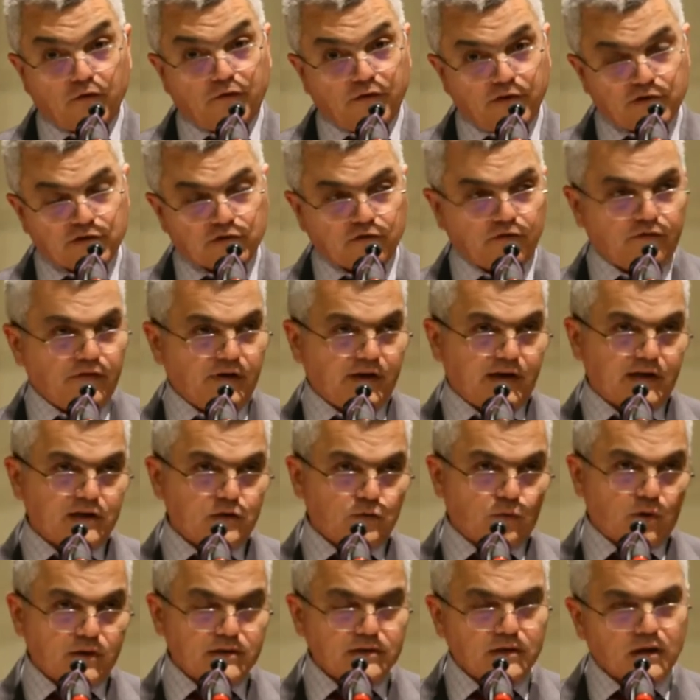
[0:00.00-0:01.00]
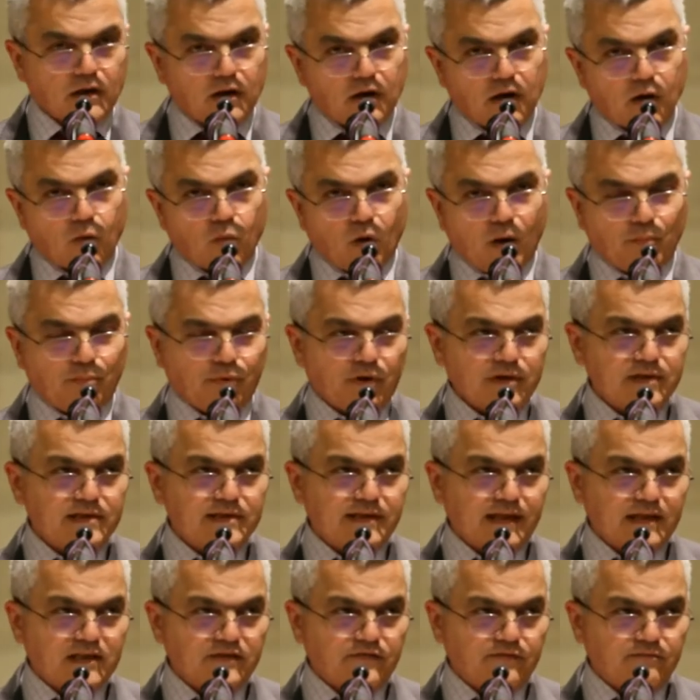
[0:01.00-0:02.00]
official figures was
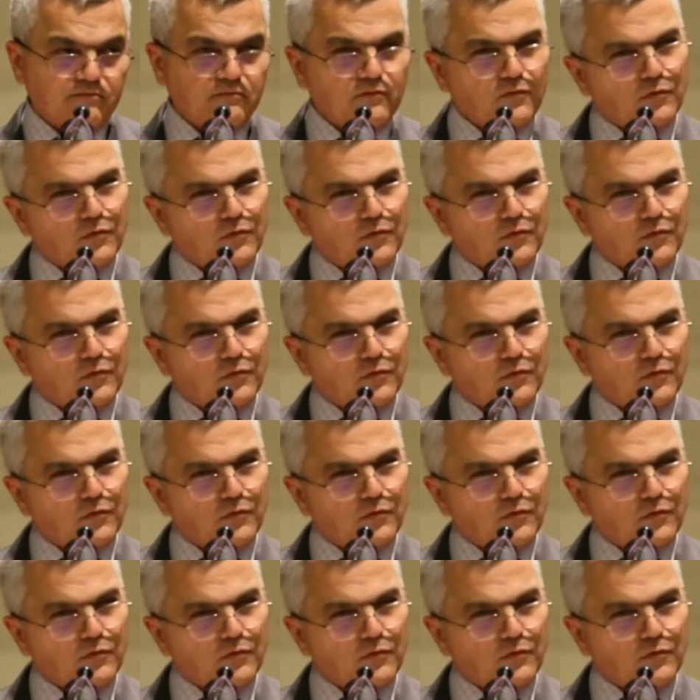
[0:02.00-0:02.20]
1.6